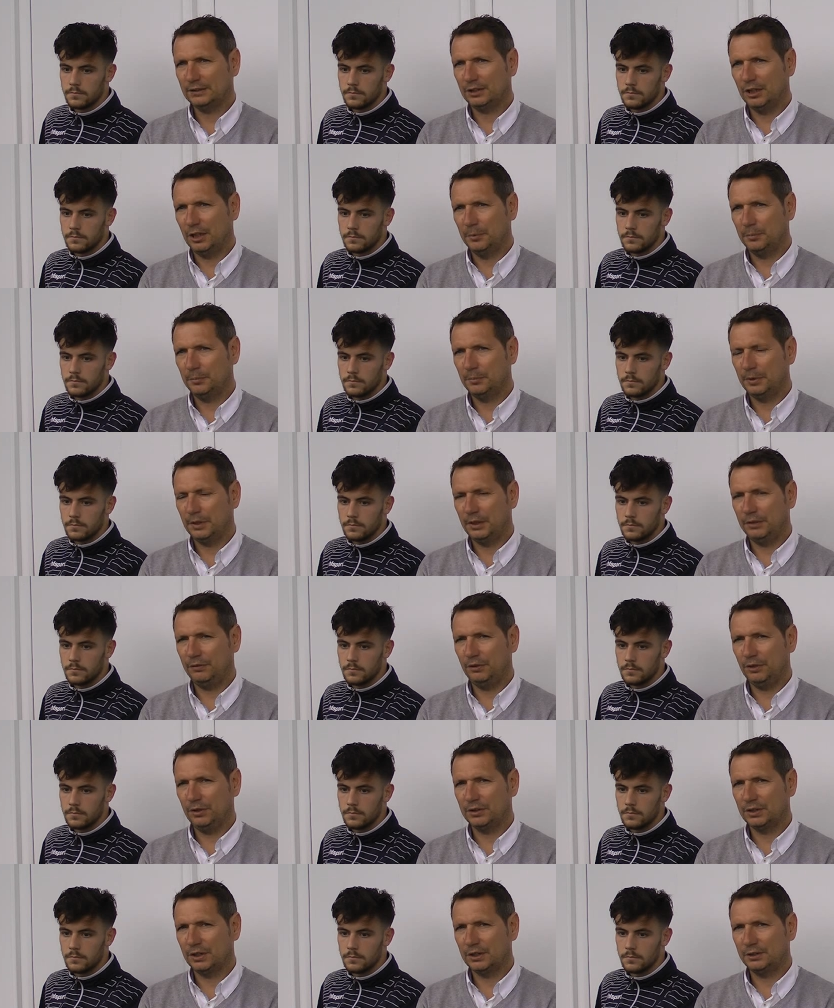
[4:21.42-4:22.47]
Speaker 1: time, if
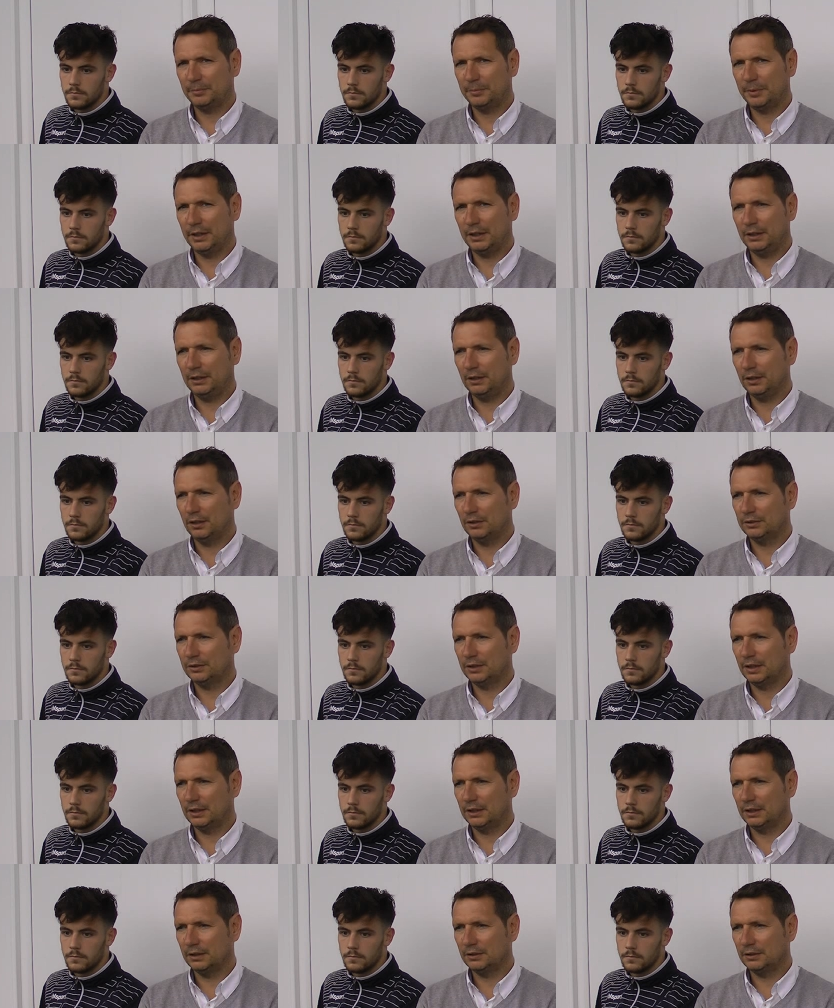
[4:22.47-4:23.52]
you'd have said to me, I'll
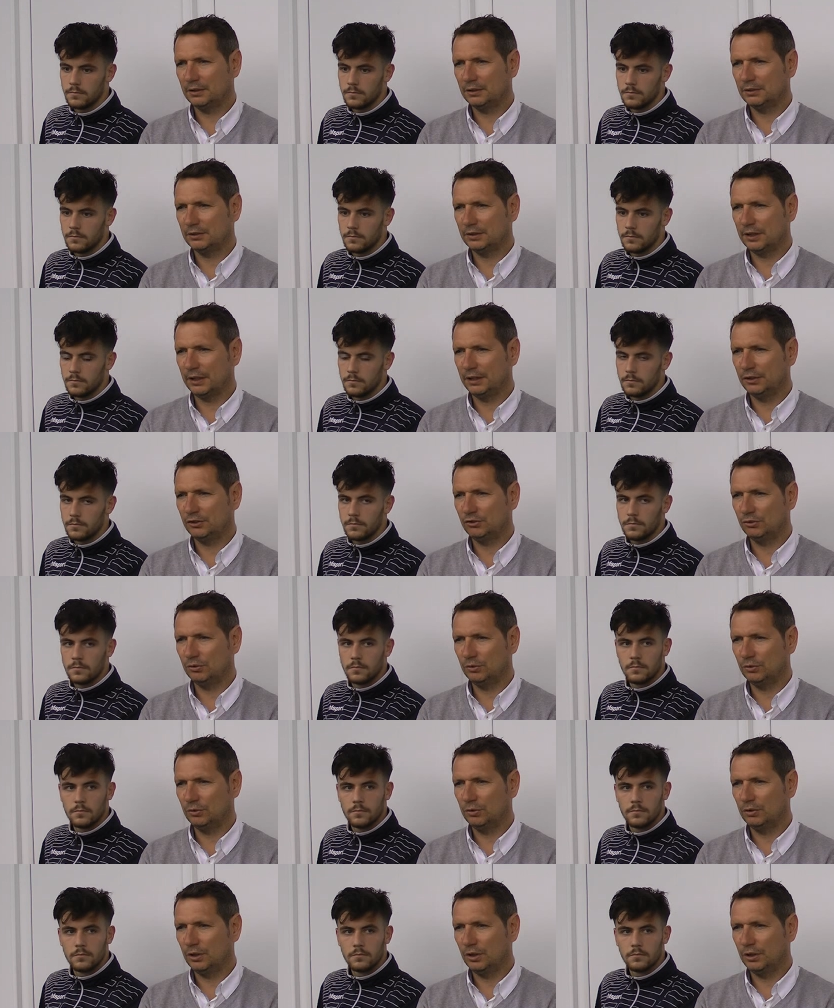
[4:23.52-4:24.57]
take take a
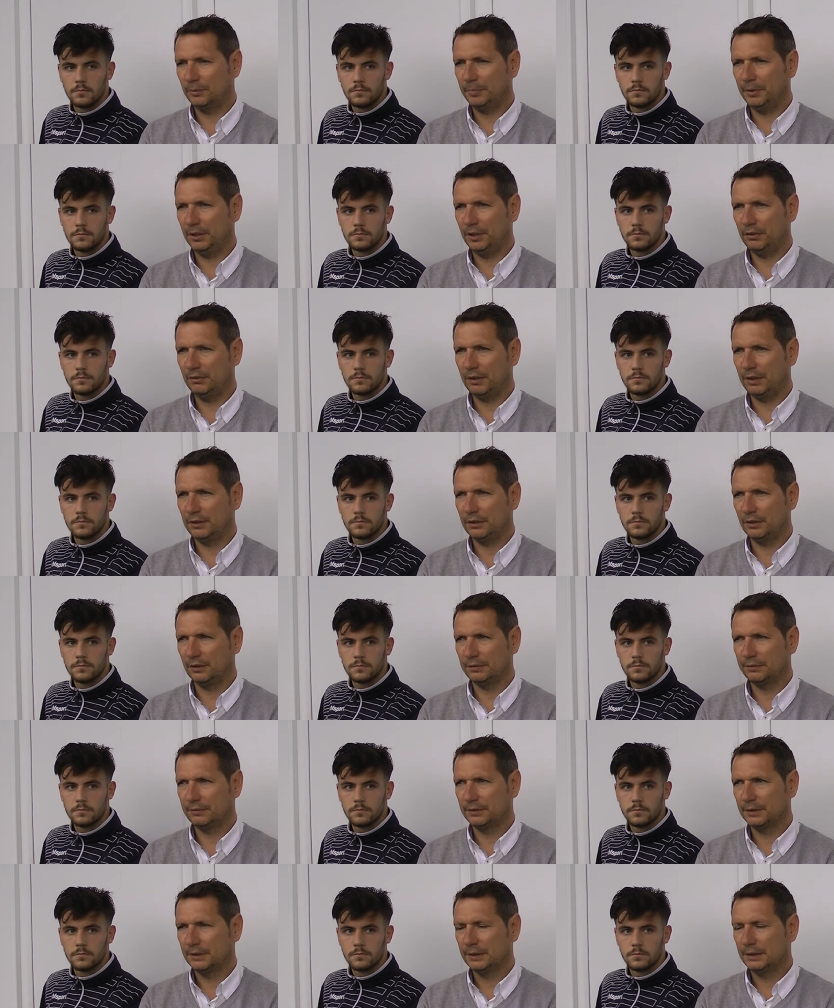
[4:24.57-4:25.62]
draw, I'd have bitten your hand
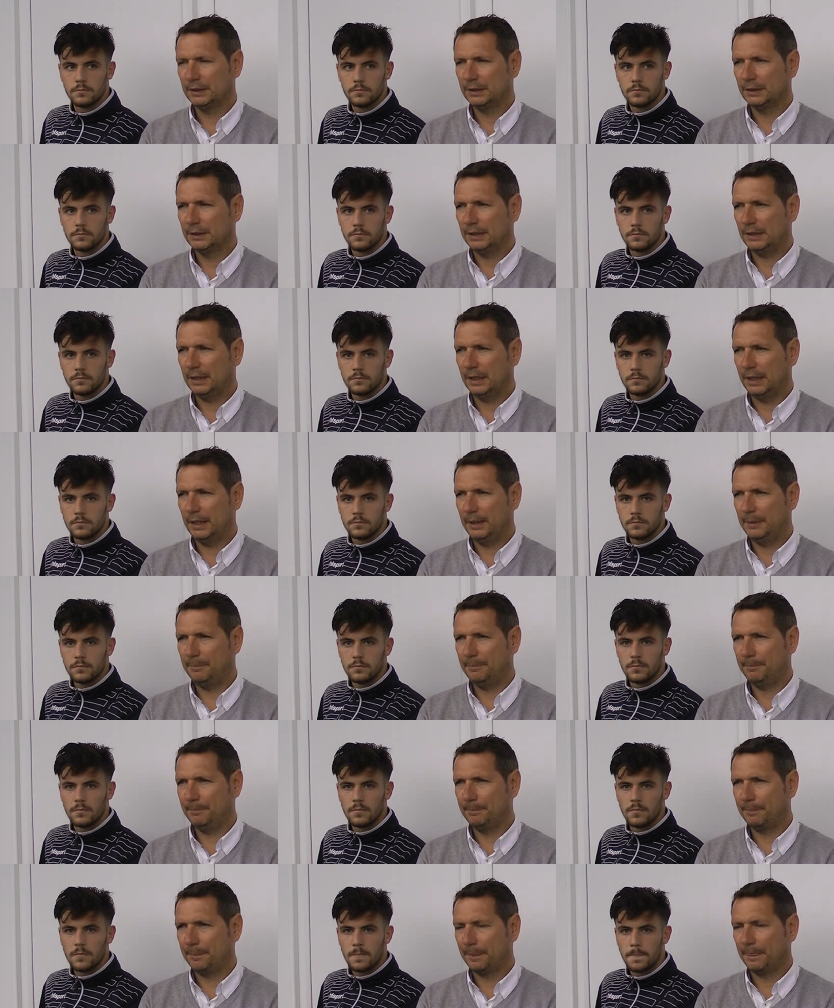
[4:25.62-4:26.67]
off. Um,
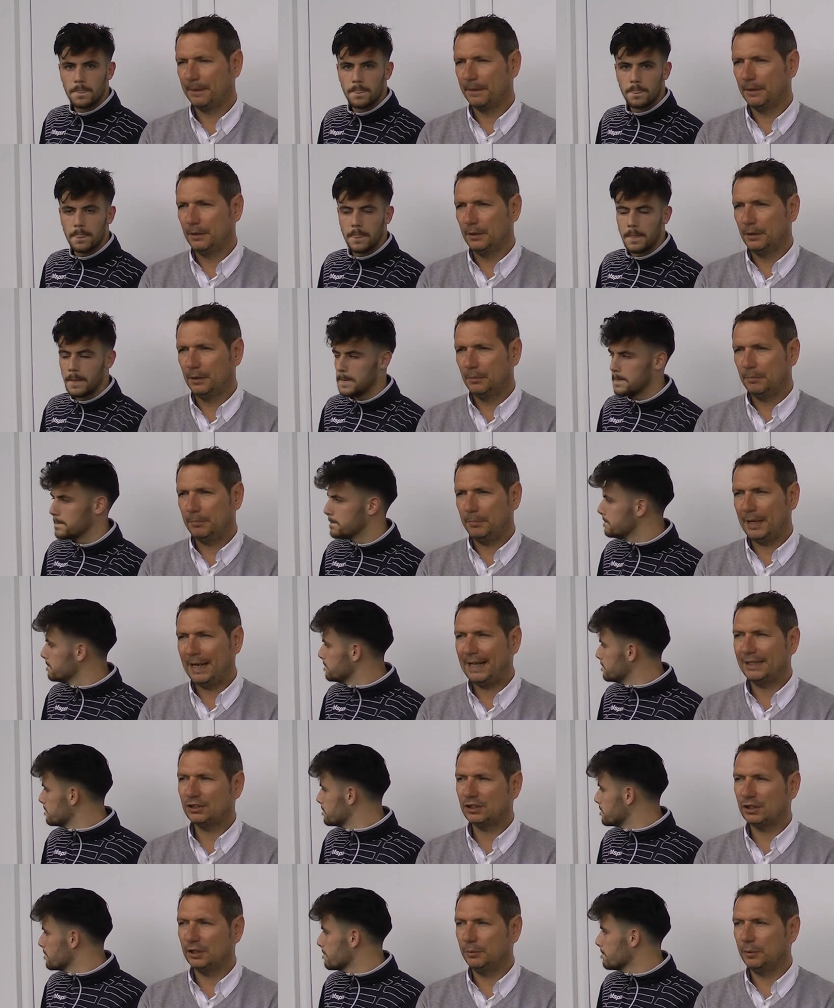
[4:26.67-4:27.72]
but
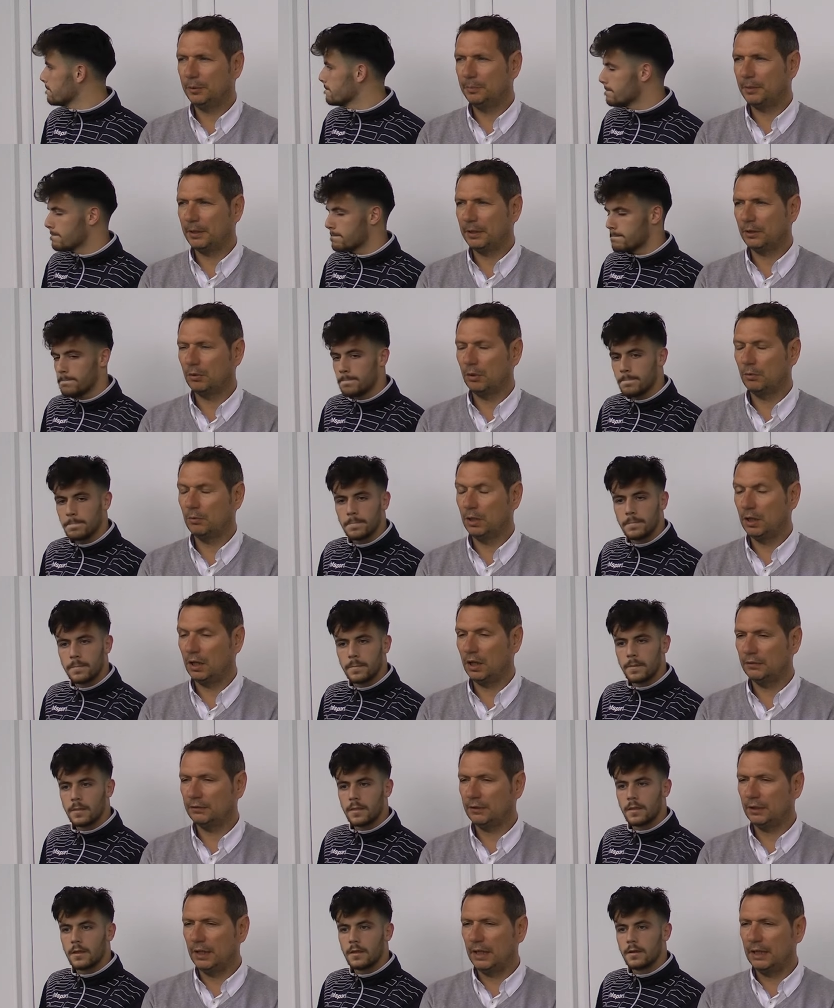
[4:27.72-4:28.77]
actually, we played quite well
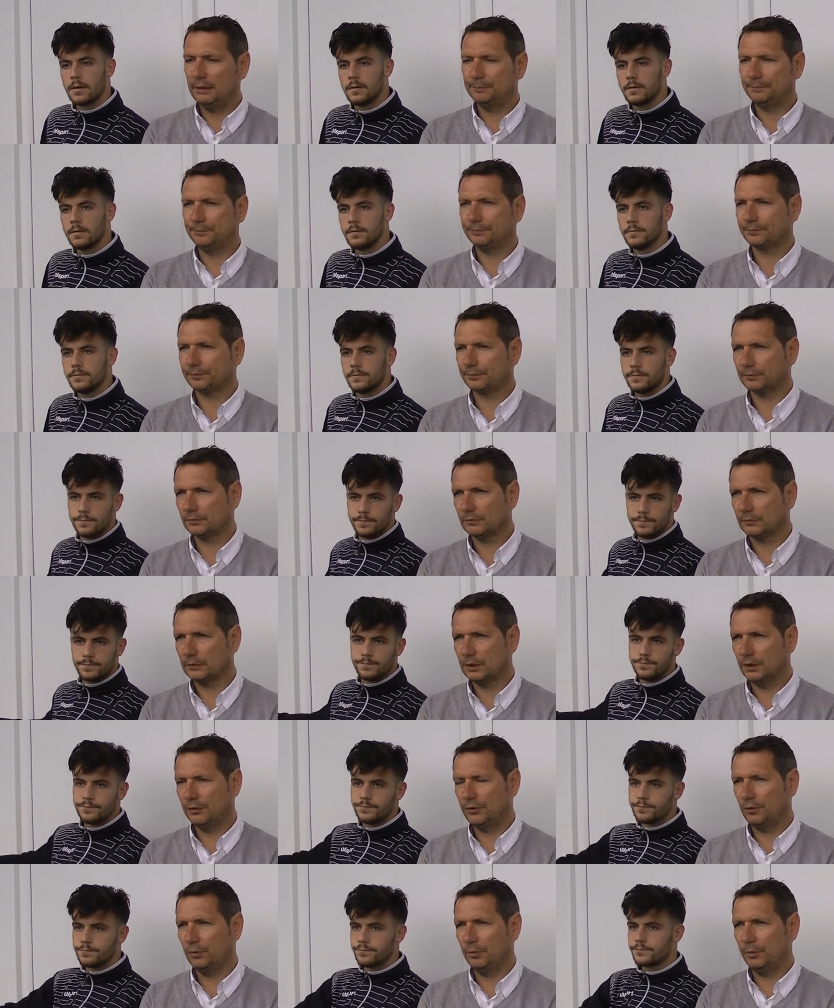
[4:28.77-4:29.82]
after that.
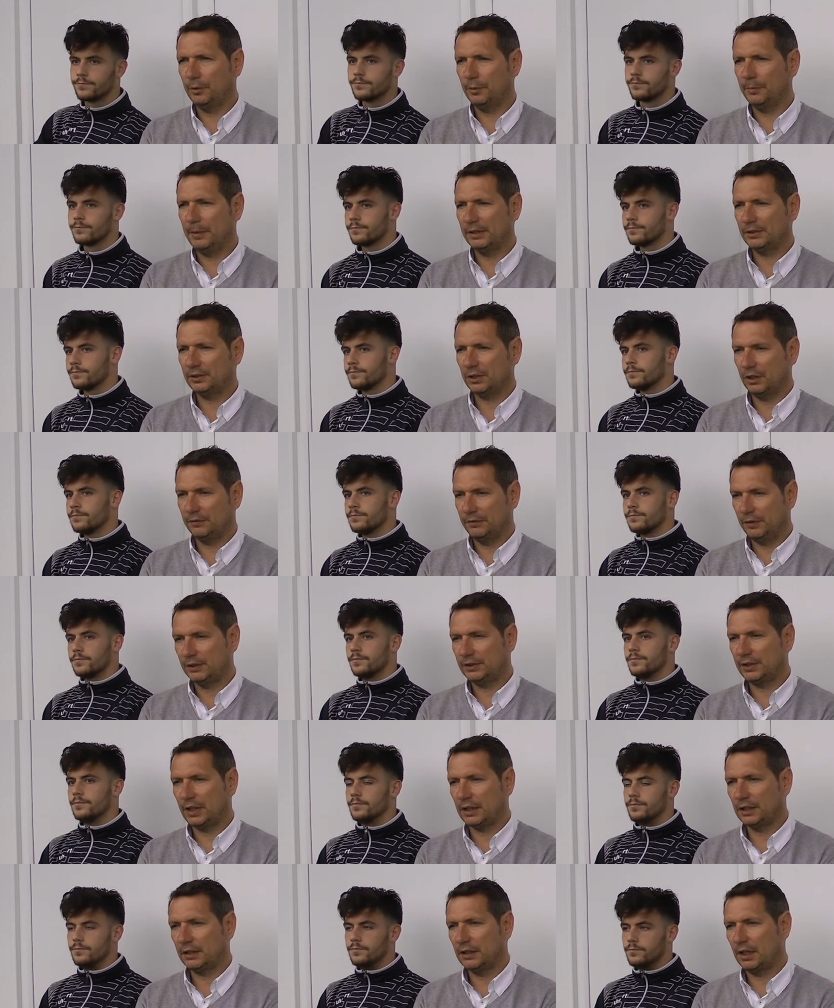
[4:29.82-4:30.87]
I thought we were the better side for the
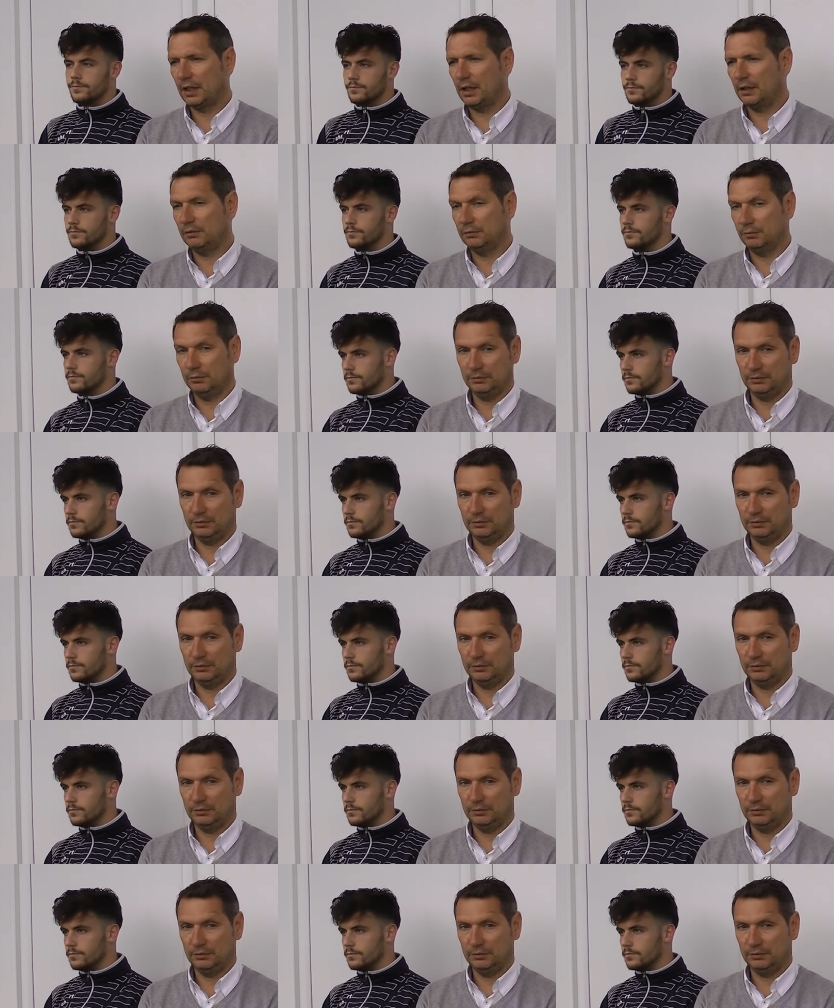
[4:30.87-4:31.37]
second half.